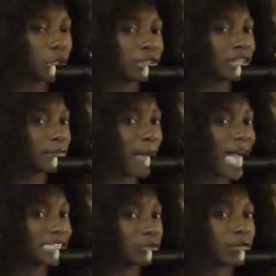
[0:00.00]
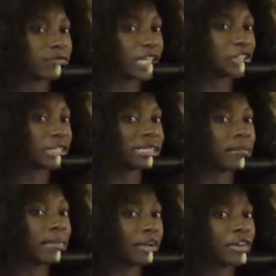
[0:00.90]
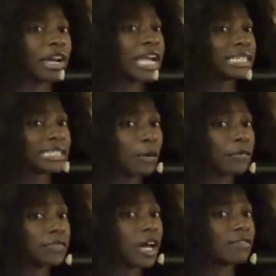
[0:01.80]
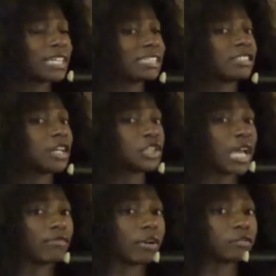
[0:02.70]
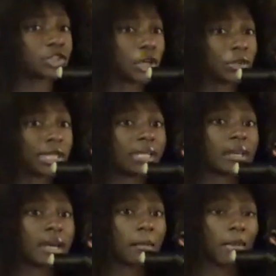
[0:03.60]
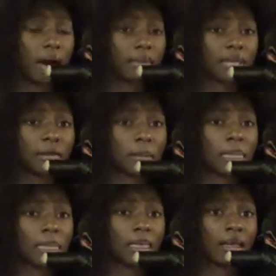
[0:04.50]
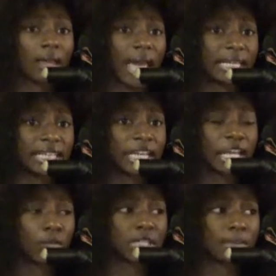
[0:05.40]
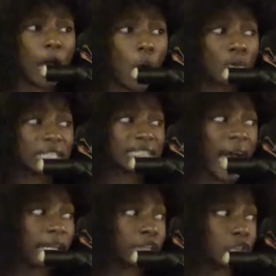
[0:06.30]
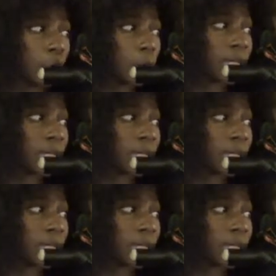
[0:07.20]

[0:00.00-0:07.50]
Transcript: couldn't love past the reflection in the mirror. Self-love is such a rough journey. Mommy, and kicking was my only sign to show you